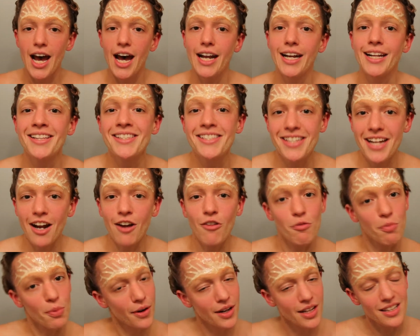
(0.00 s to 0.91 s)
And instead
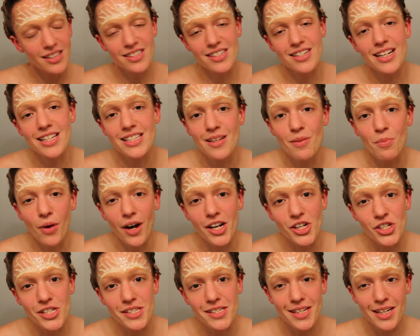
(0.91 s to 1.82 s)
of putting sticks and
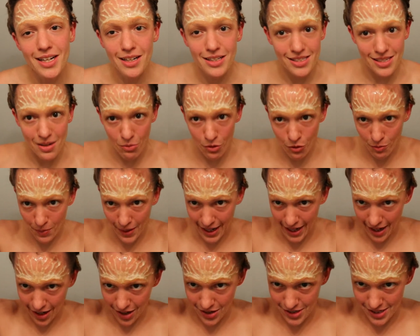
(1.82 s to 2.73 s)
branches in it, some of
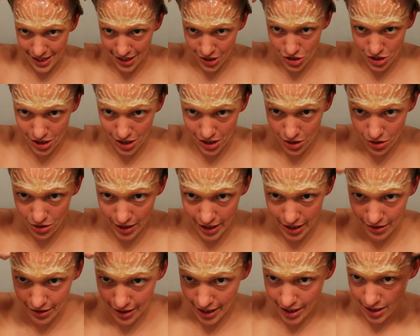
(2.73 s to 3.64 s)
my hair is actually
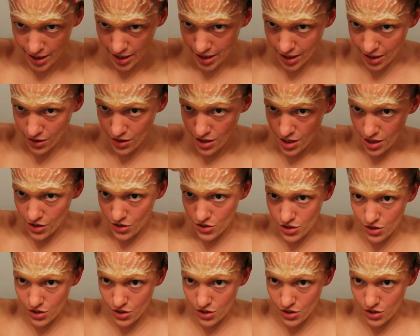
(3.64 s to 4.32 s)
green right now,